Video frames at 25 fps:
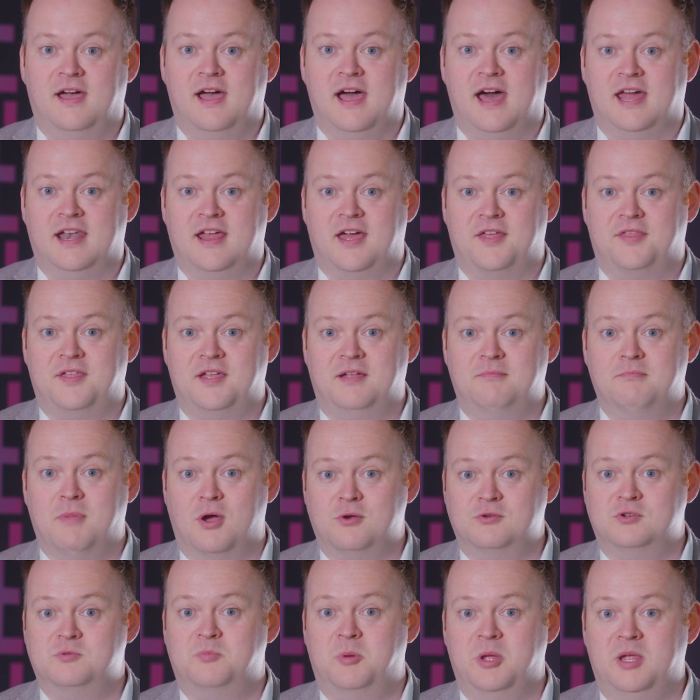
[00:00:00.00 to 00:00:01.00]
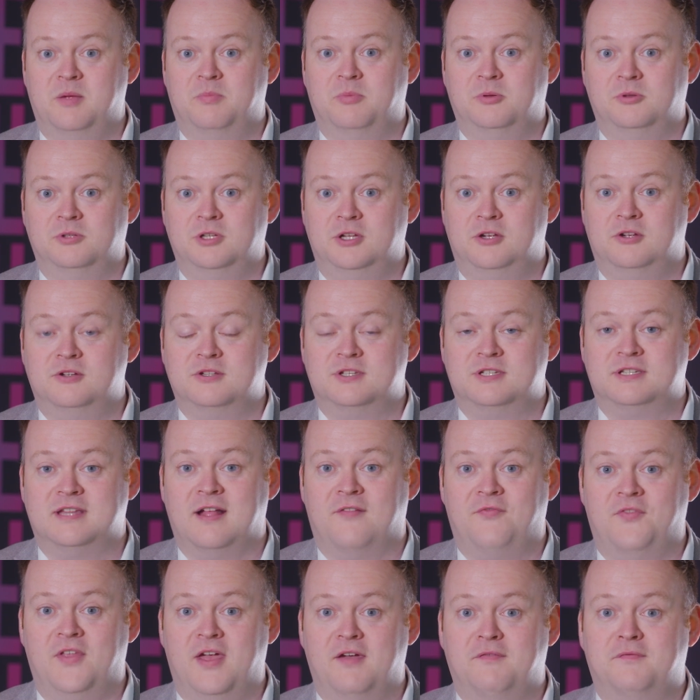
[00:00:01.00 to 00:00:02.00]
And I think most people, you could
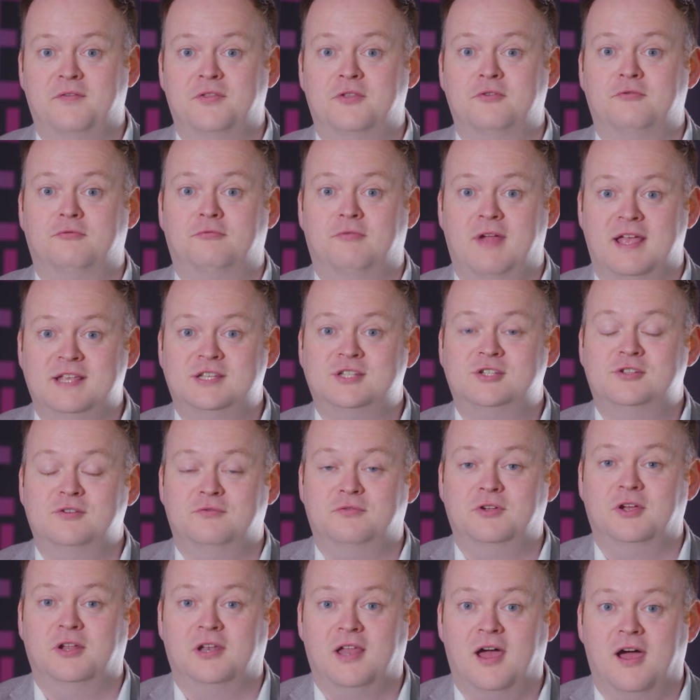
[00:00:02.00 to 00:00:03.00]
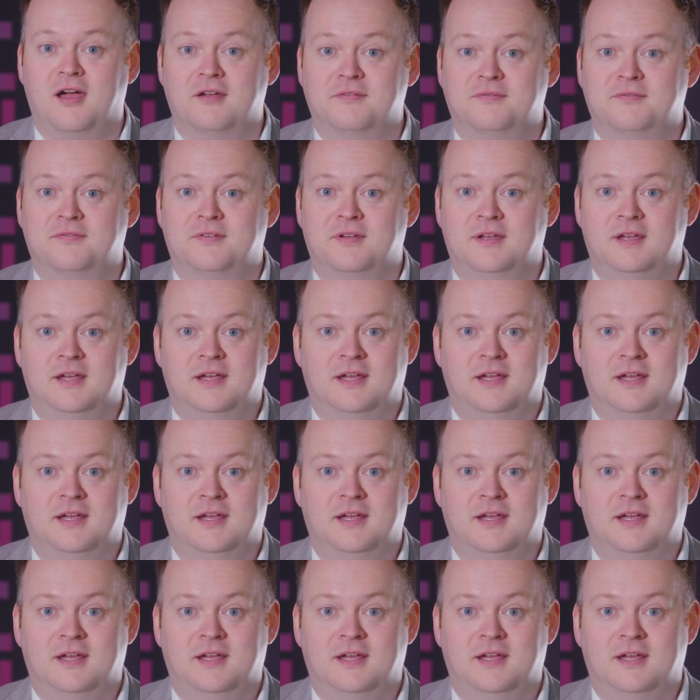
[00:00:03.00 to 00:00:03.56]
stand there for the rest of your life.